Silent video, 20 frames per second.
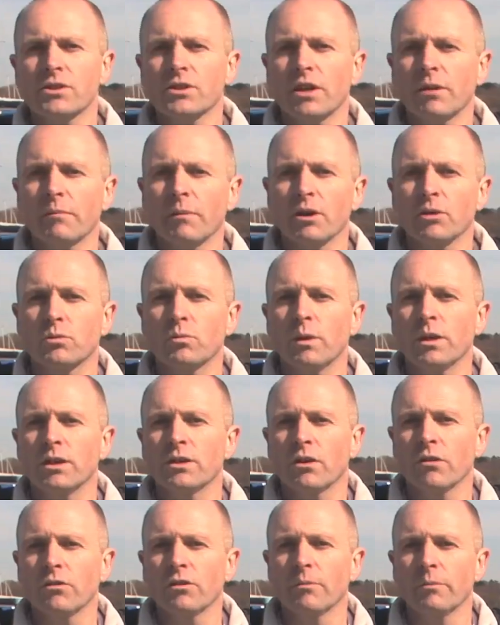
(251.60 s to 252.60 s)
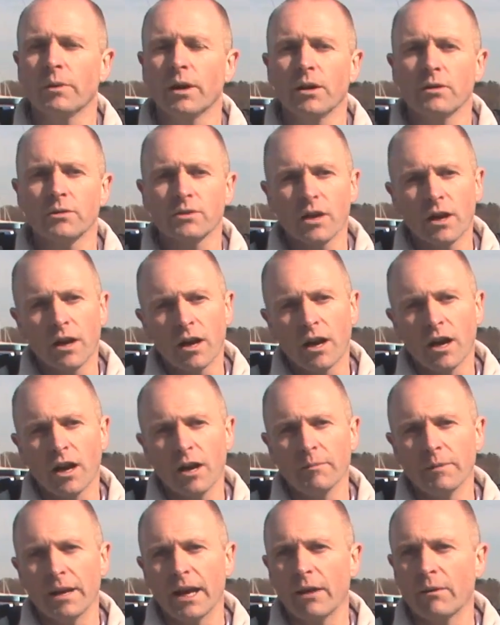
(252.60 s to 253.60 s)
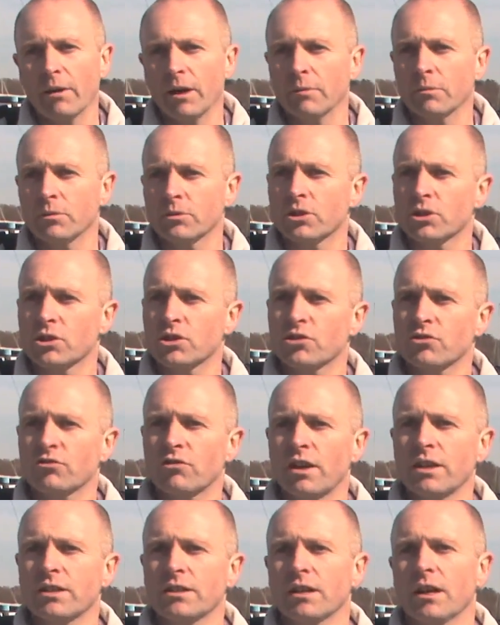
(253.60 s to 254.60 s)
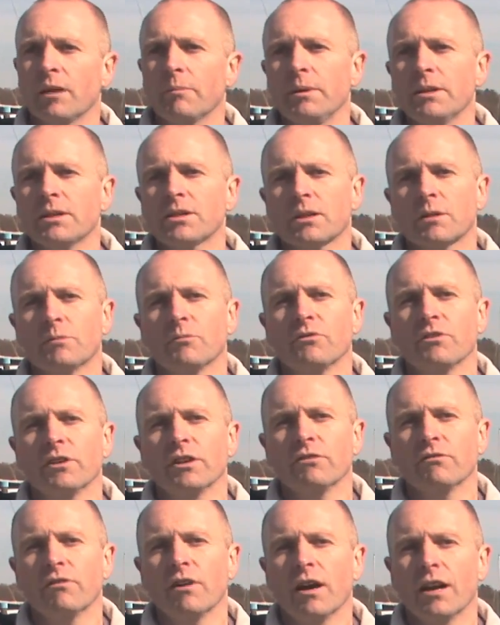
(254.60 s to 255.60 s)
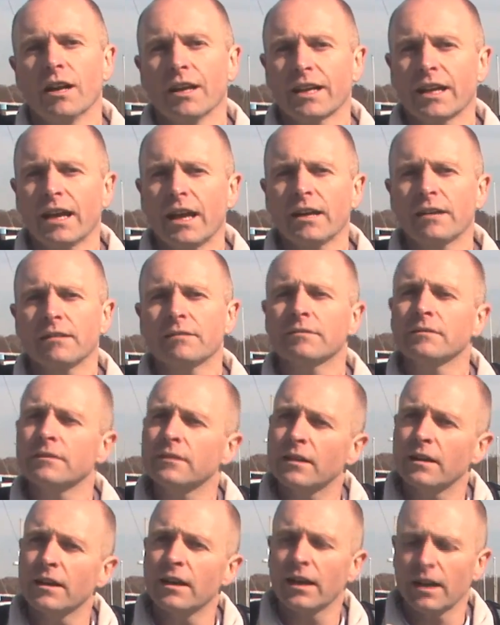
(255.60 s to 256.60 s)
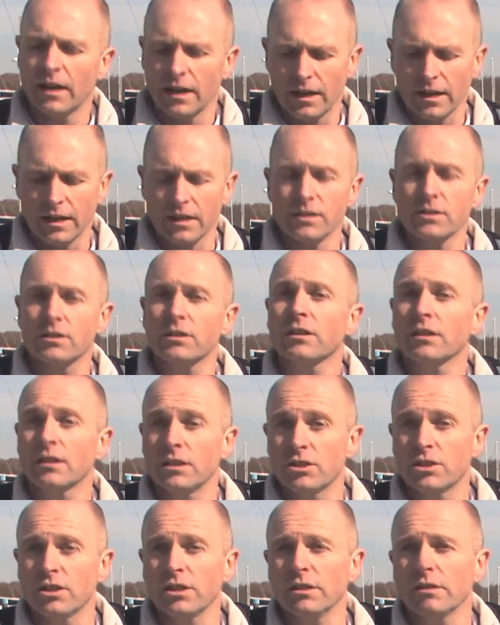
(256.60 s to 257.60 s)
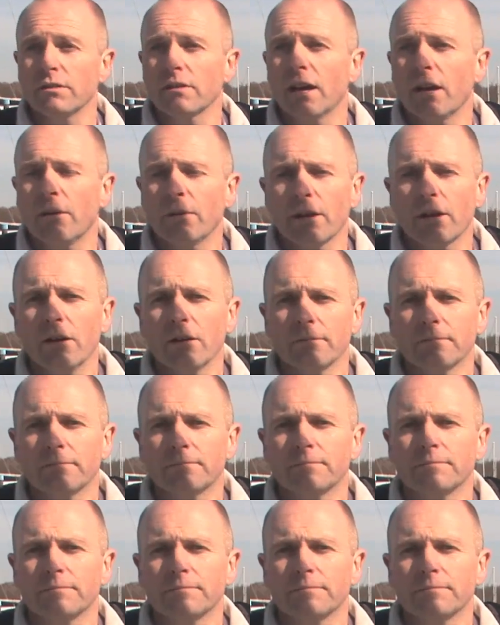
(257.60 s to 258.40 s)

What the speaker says: so much wind on the boat. I'm now able to straighten up into the marina aisle again and continue going on.